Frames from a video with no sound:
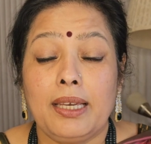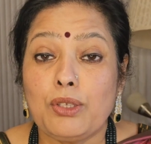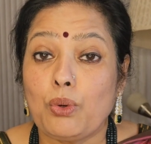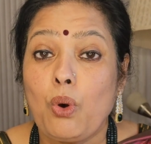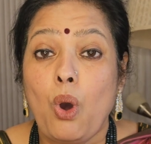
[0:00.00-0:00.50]

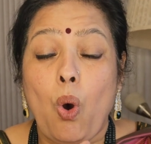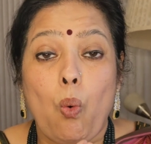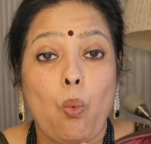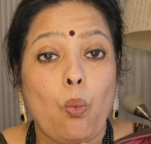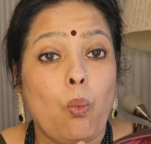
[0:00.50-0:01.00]
So,
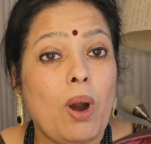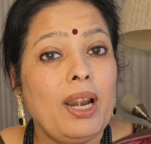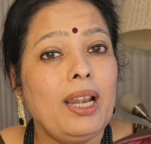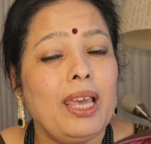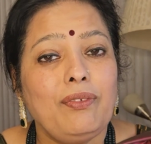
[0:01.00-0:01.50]

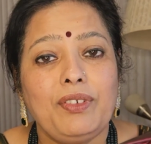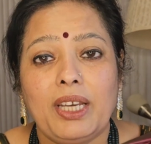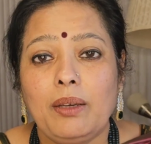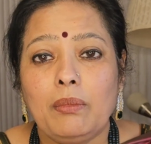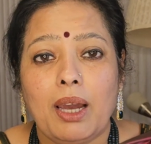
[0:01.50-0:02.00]
one
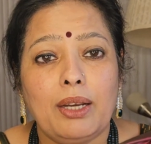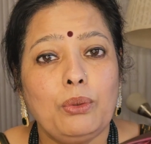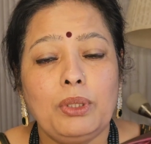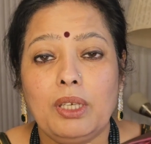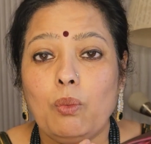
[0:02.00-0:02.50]
lifetime, I
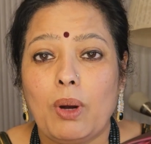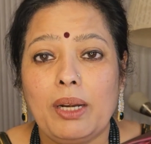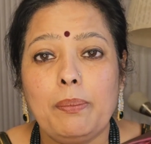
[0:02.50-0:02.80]
don't think one